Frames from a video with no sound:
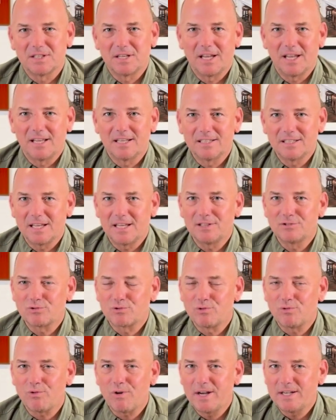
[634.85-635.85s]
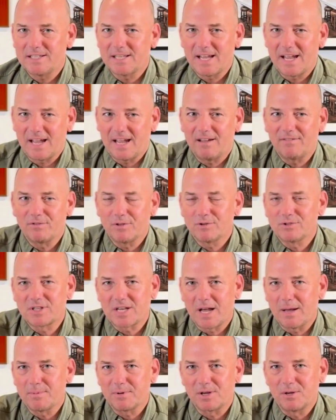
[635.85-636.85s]
And it's great to have those
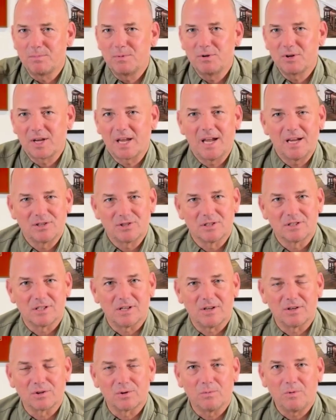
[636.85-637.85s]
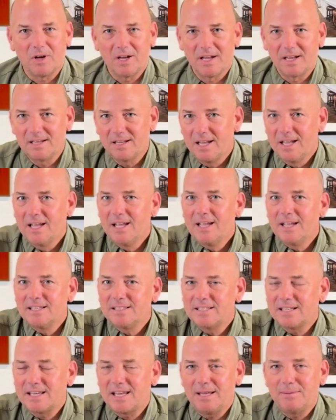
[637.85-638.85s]
type of communications along the way
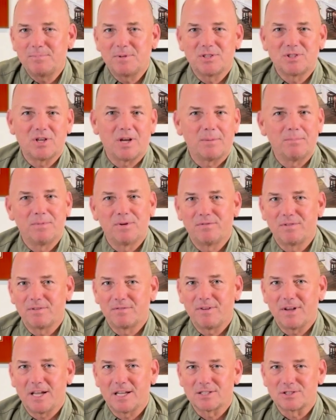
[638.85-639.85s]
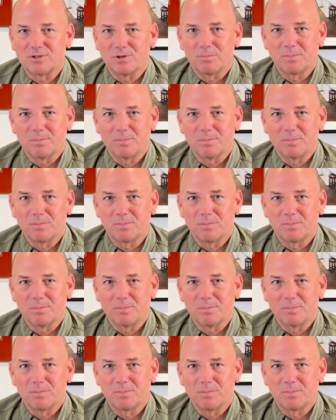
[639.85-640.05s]
to keep the job moving faster.